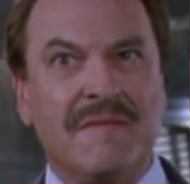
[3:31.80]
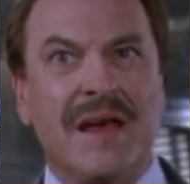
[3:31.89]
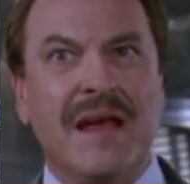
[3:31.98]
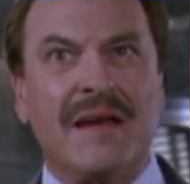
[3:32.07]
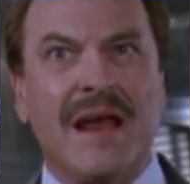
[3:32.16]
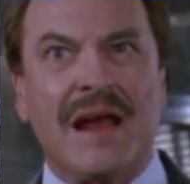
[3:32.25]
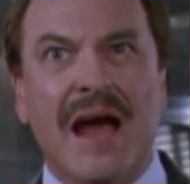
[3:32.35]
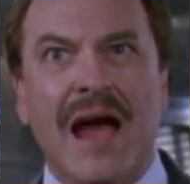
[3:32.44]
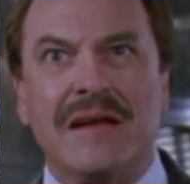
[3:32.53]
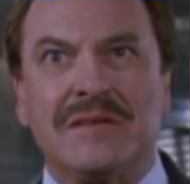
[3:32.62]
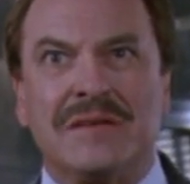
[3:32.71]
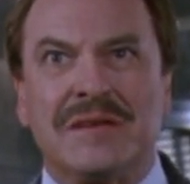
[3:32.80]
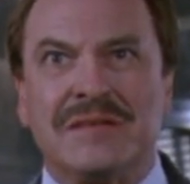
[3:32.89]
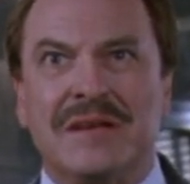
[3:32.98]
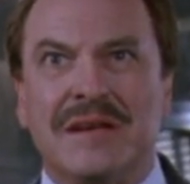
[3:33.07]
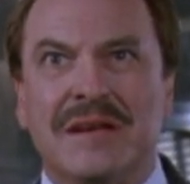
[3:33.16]
The Cadillac Heights
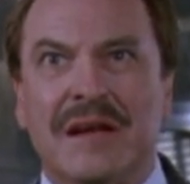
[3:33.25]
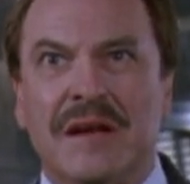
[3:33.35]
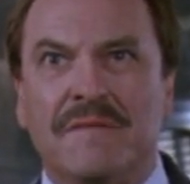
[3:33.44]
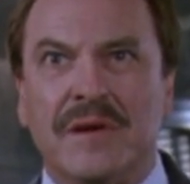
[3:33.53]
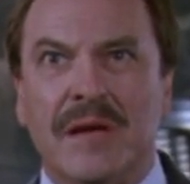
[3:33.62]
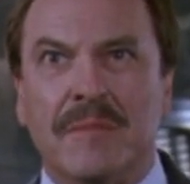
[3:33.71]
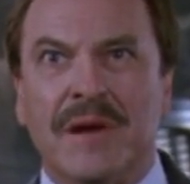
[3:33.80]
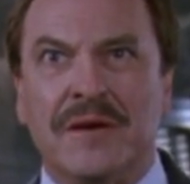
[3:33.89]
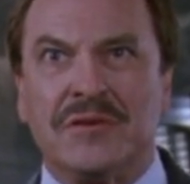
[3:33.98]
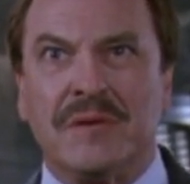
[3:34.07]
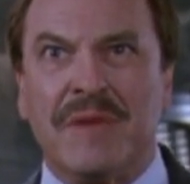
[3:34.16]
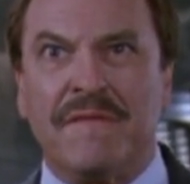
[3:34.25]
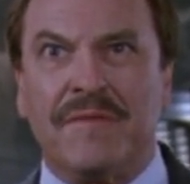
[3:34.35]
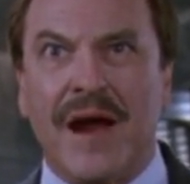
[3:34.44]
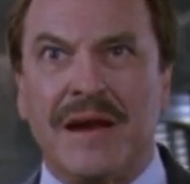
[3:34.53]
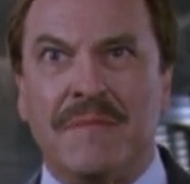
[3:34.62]
isn't cleared for demolition by
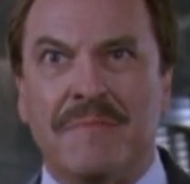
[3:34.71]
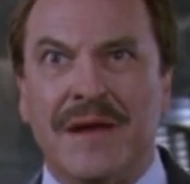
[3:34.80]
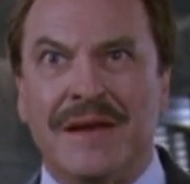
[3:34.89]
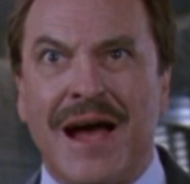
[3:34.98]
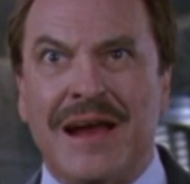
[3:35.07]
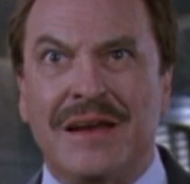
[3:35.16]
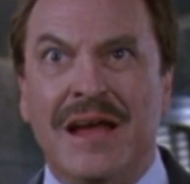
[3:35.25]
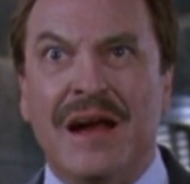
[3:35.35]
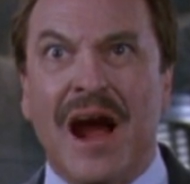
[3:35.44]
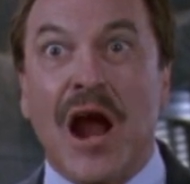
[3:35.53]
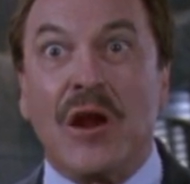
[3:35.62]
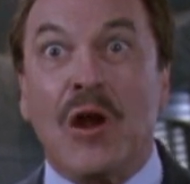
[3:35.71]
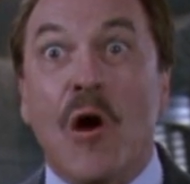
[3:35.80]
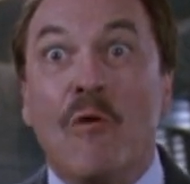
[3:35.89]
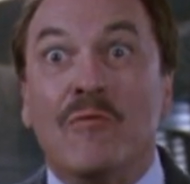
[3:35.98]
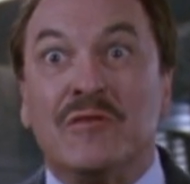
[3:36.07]
Friday midnight. Our
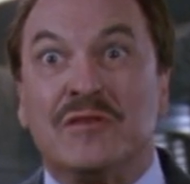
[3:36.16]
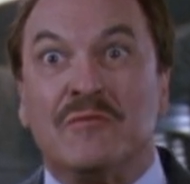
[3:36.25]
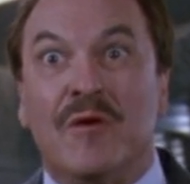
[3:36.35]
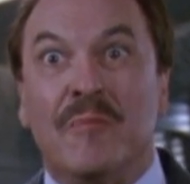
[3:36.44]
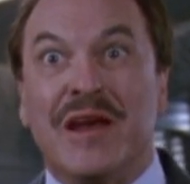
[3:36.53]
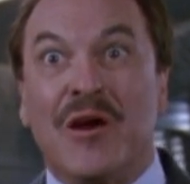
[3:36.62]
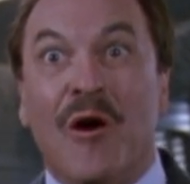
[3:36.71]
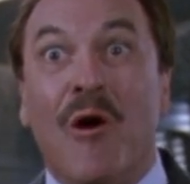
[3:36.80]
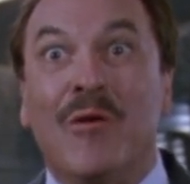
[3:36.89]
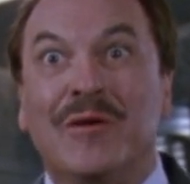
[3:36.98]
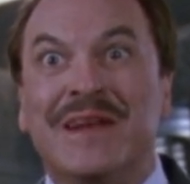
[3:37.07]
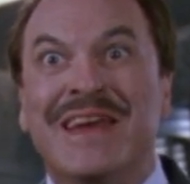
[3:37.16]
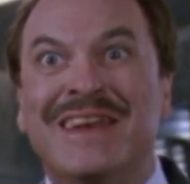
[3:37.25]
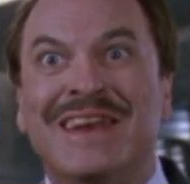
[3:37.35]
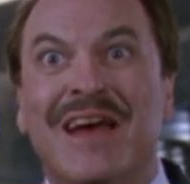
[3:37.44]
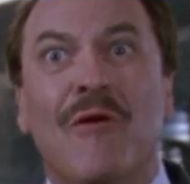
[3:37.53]
loans will be called in.
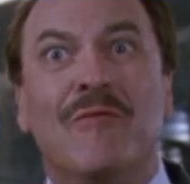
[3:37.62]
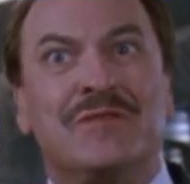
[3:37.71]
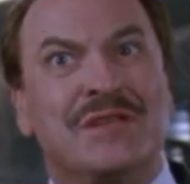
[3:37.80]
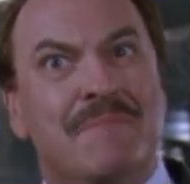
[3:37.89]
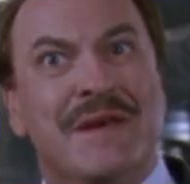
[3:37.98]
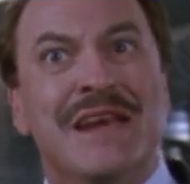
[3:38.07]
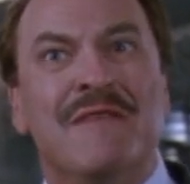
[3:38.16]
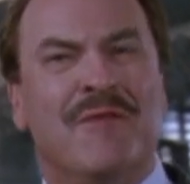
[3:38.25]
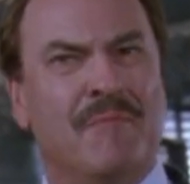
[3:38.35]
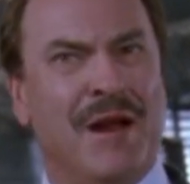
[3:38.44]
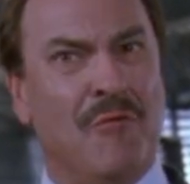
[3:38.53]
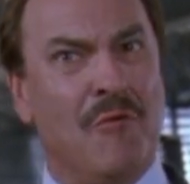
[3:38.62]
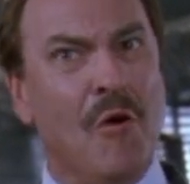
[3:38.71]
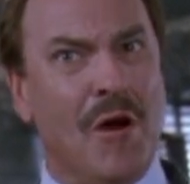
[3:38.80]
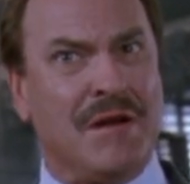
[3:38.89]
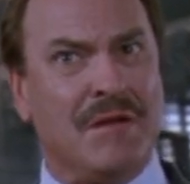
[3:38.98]
O C P will be ruined.